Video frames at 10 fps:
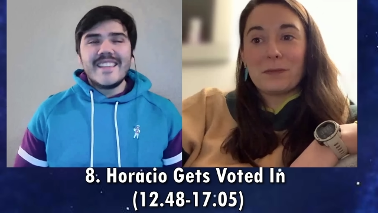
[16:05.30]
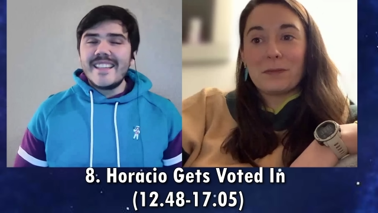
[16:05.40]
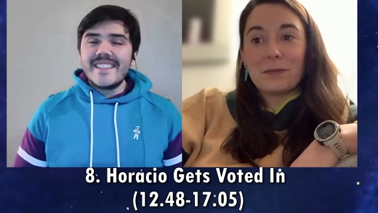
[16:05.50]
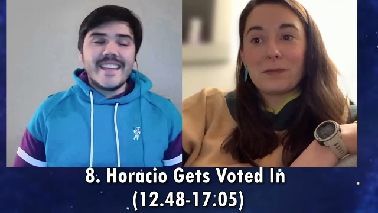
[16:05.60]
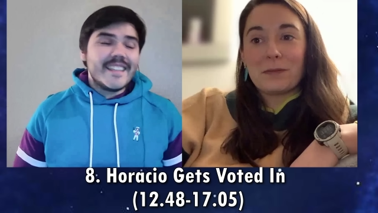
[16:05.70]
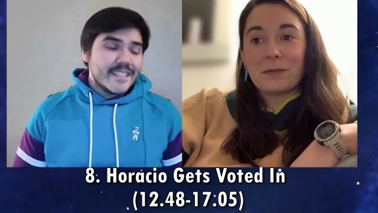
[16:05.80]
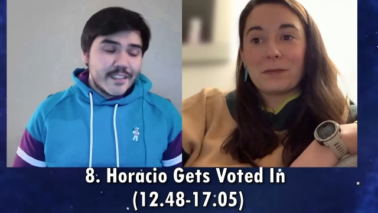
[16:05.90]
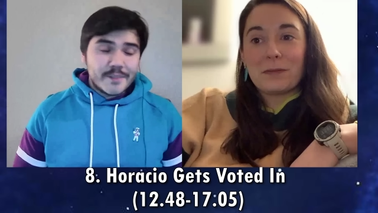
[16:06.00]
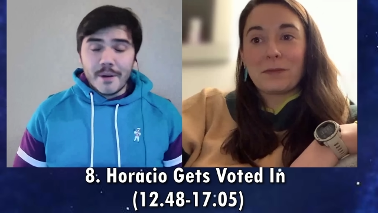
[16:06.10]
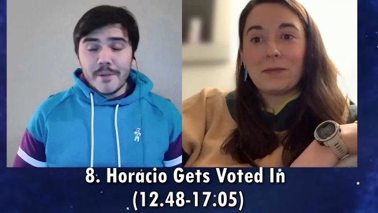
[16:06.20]
Speaker 1: it,
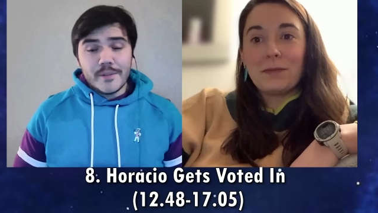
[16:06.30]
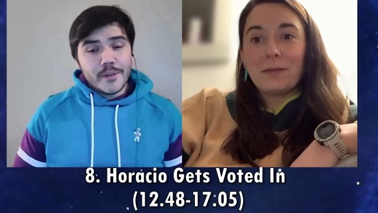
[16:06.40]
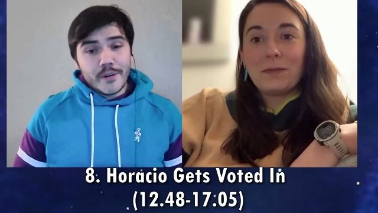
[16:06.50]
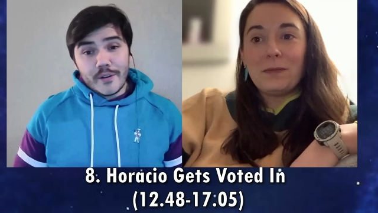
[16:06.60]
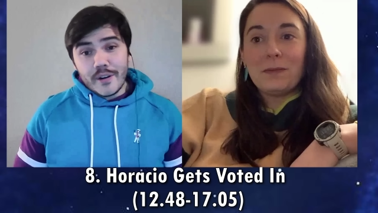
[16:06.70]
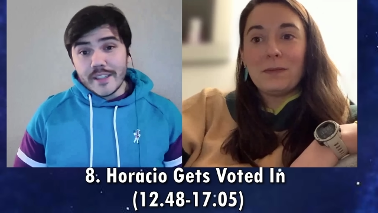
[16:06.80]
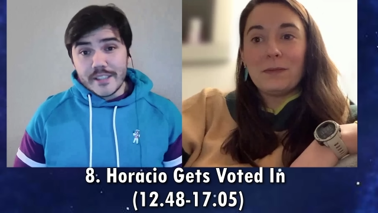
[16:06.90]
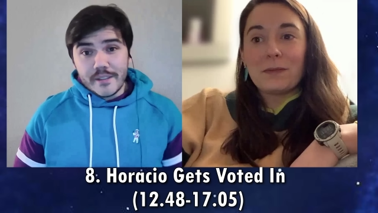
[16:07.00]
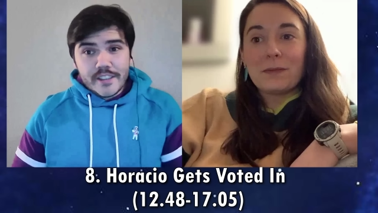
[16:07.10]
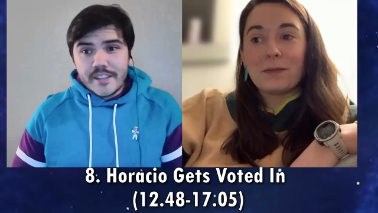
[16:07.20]
it is a smart move to vote in
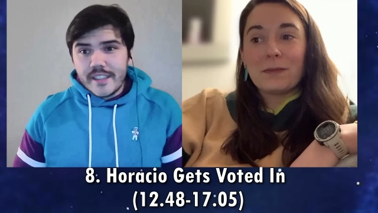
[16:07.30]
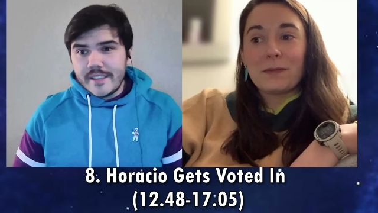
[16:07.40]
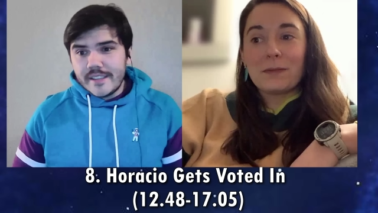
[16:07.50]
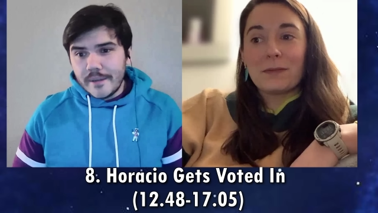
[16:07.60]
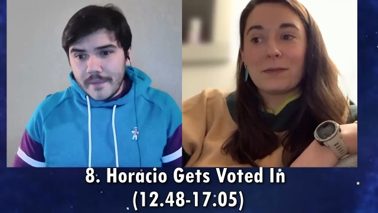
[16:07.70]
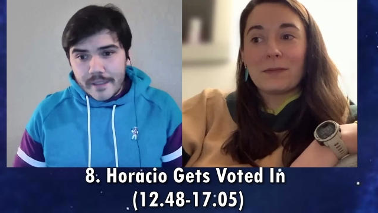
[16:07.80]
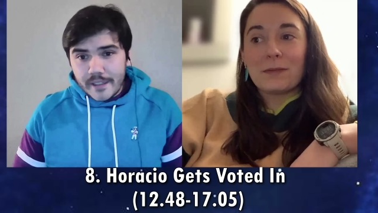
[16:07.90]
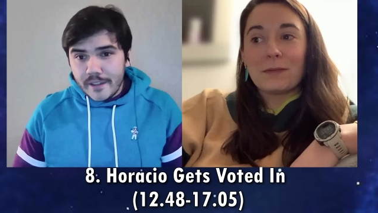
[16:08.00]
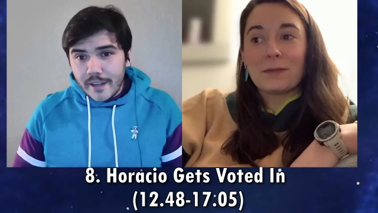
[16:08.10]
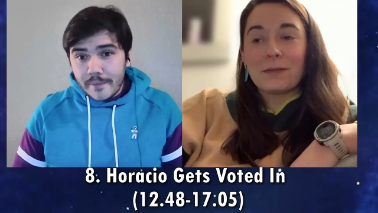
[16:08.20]
Horacio. It just it's
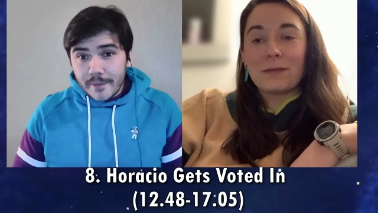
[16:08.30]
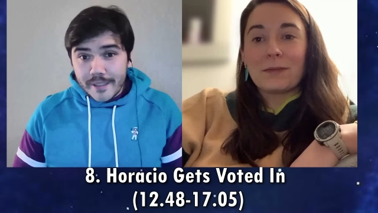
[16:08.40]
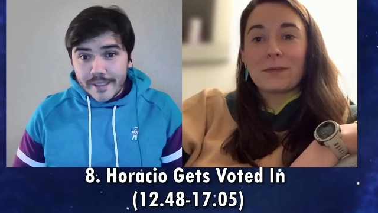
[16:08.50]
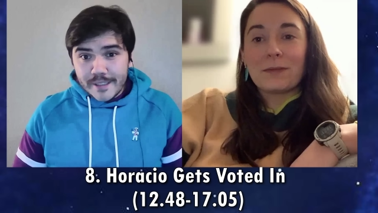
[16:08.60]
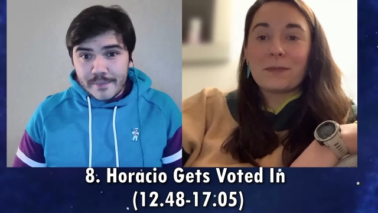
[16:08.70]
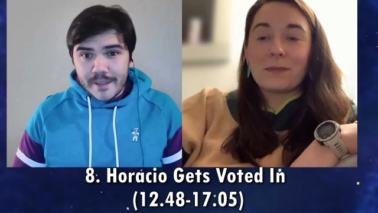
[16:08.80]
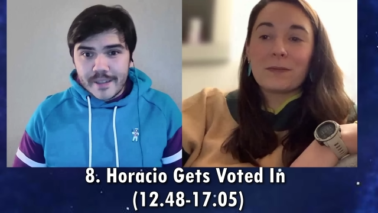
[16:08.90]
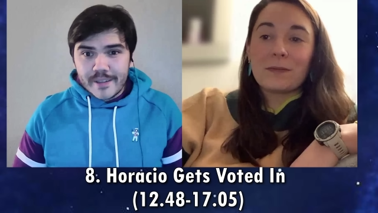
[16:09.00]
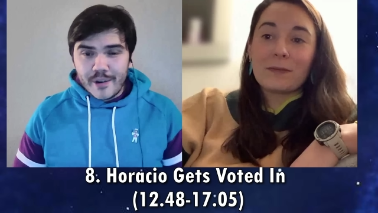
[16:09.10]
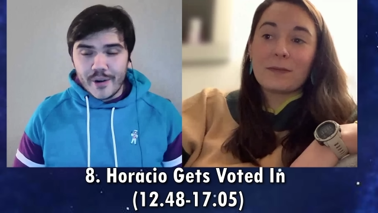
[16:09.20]
uh, it undeniably
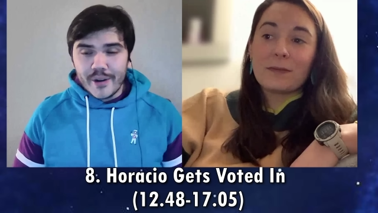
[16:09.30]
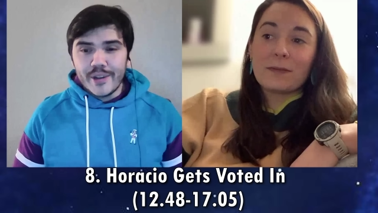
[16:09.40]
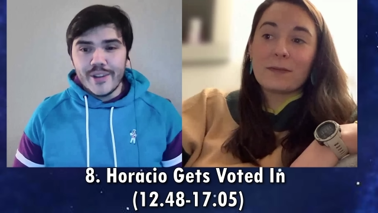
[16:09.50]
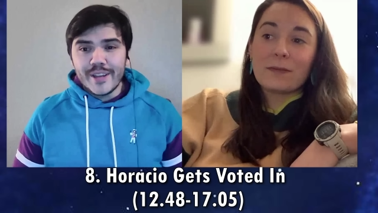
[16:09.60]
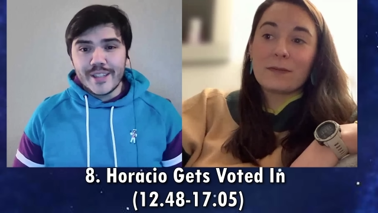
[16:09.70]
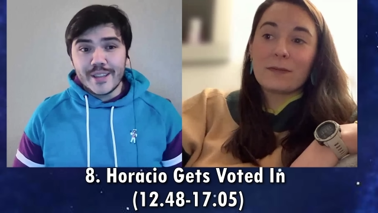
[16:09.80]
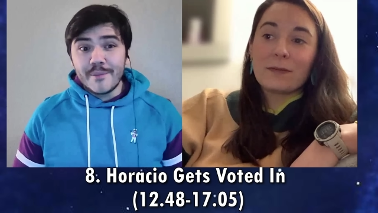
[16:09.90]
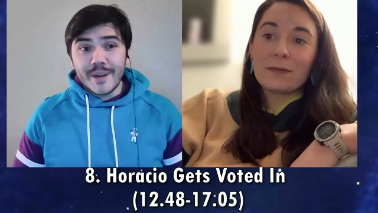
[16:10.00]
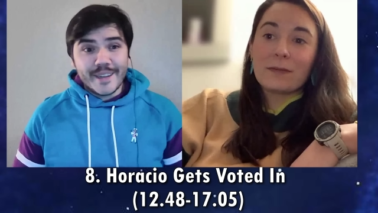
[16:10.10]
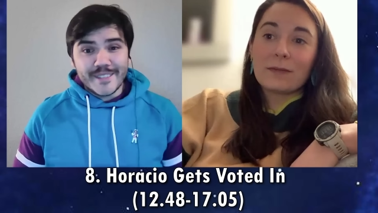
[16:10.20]
is. But Corey
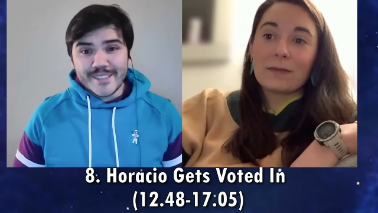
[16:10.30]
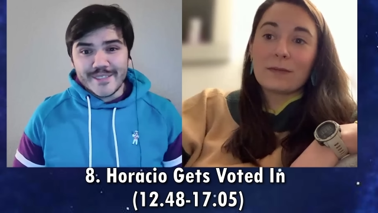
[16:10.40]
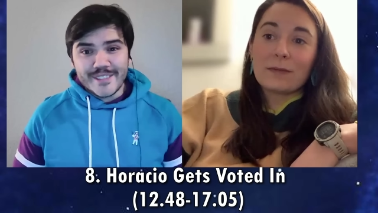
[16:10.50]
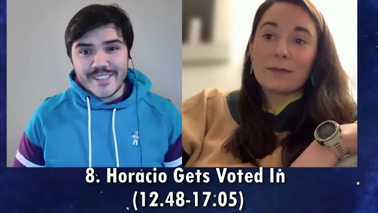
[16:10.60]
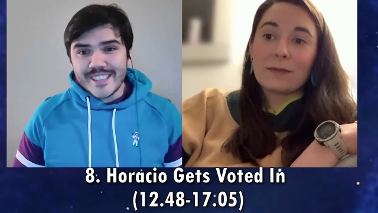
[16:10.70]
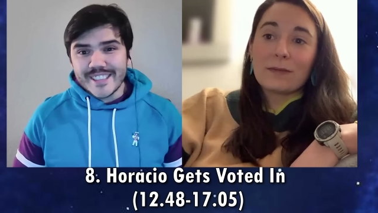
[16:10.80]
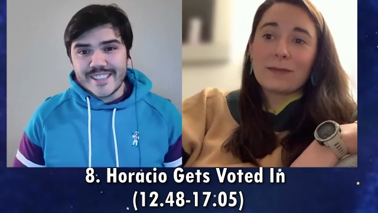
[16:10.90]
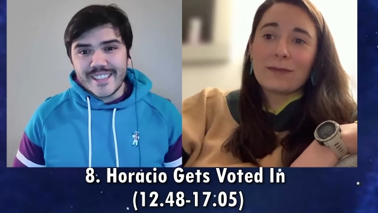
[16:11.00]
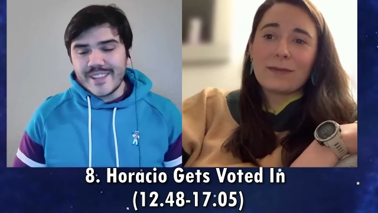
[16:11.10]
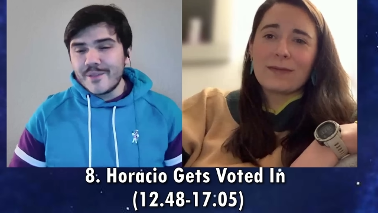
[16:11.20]
calling it the bravest move.
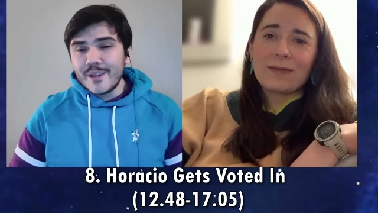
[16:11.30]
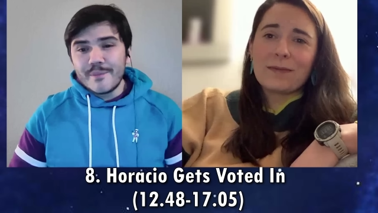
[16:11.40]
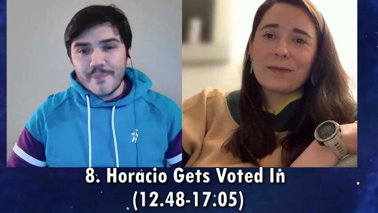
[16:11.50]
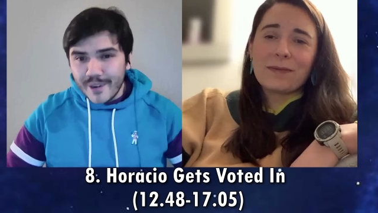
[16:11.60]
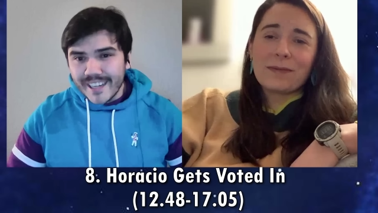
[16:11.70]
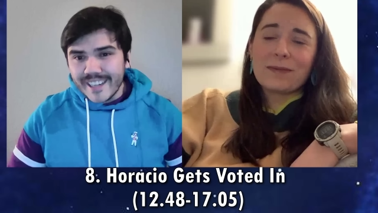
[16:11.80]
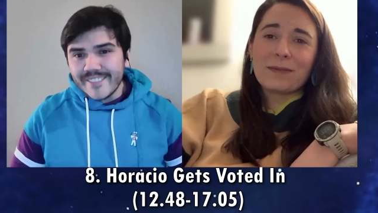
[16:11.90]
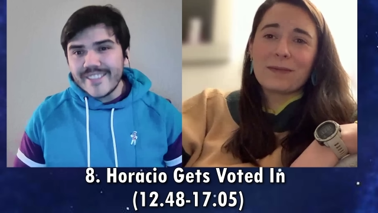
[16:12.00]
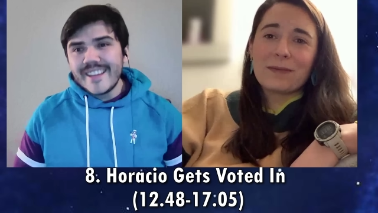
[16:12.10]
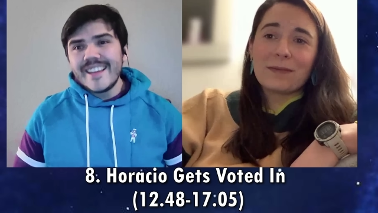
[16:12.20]
It's just the word
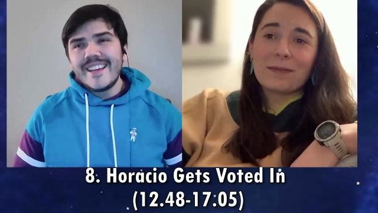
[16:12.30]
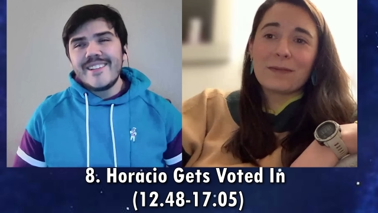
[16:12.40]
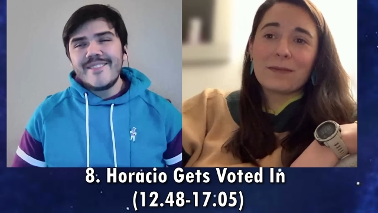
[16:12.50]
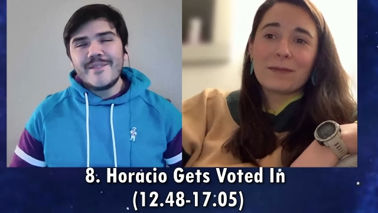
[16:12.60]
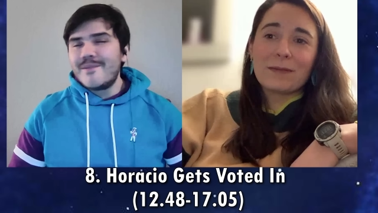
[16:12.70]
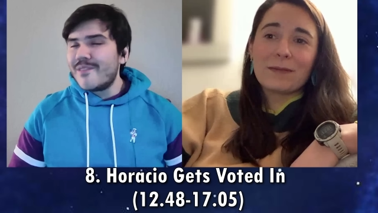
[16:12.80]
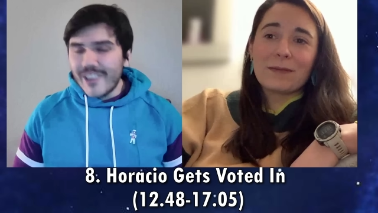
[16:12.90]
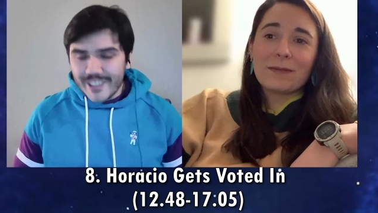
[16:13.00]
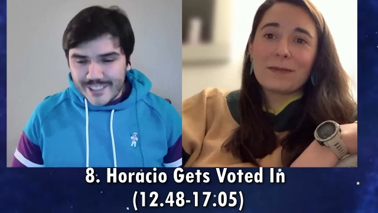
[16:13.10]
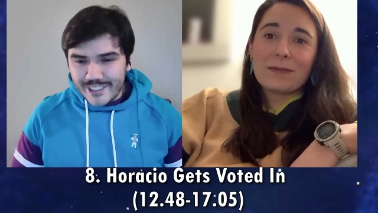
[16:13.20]
brave,
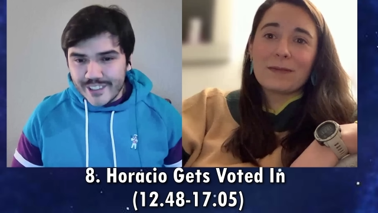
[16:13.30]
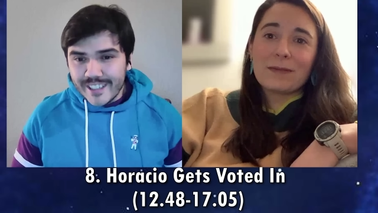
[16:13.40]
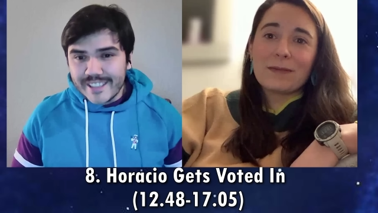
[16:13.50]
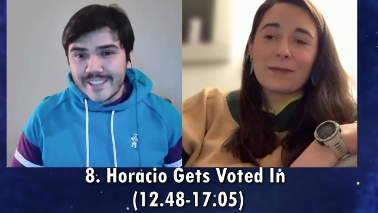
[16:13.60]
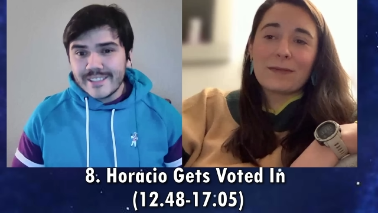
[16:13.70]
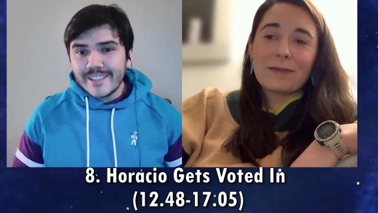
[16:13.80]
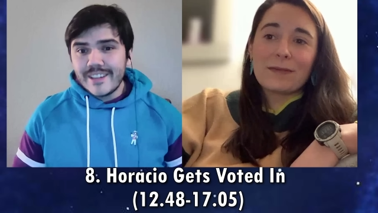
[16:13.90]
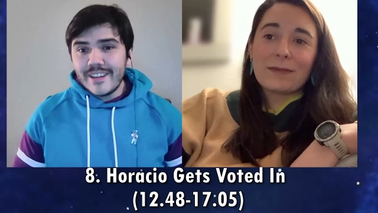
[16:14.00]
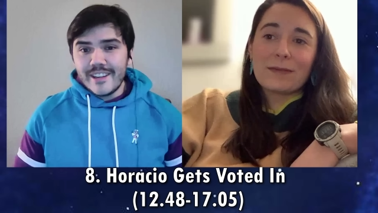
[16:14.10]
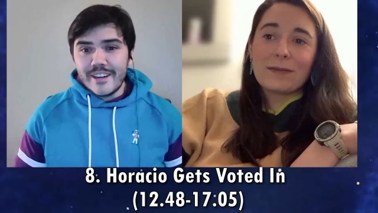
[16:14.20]
wrong
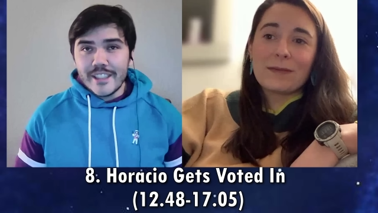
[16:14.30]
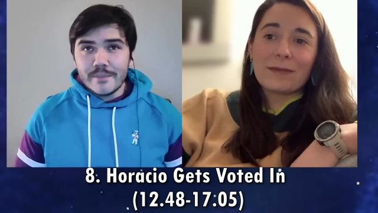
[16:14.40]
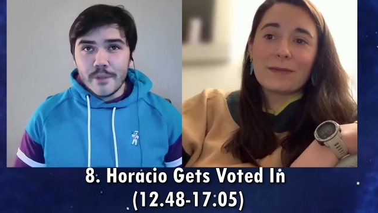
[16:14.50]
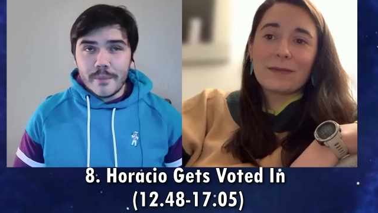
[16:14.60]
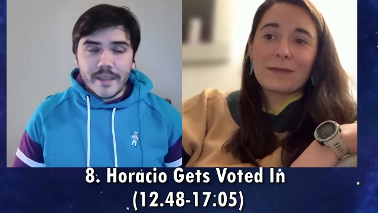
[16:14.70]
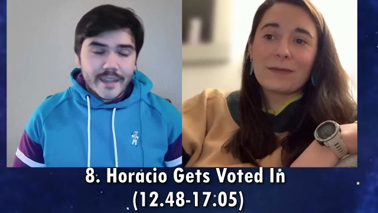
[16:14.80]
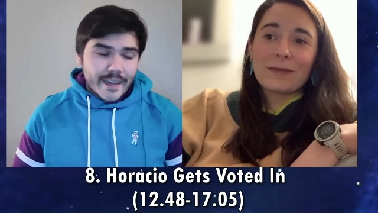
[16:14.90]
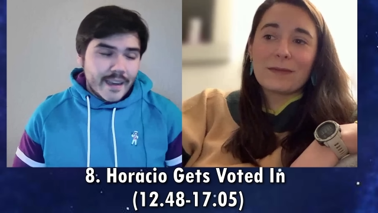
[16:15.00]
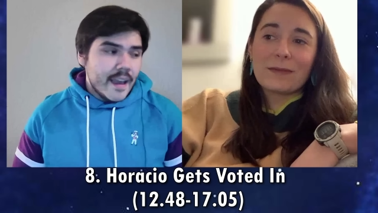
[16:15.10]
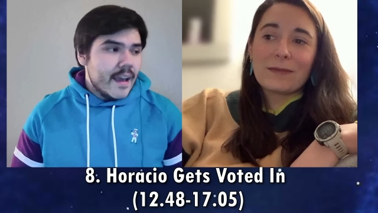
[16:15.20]
choice, hilarious
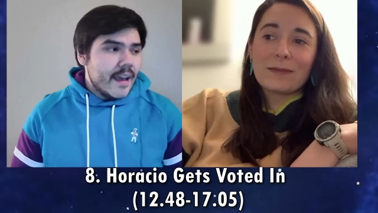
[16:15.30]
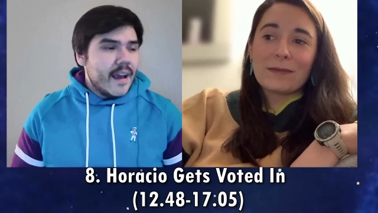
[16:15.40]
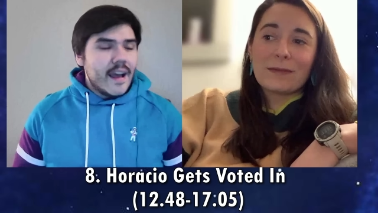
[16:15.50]
moment. And I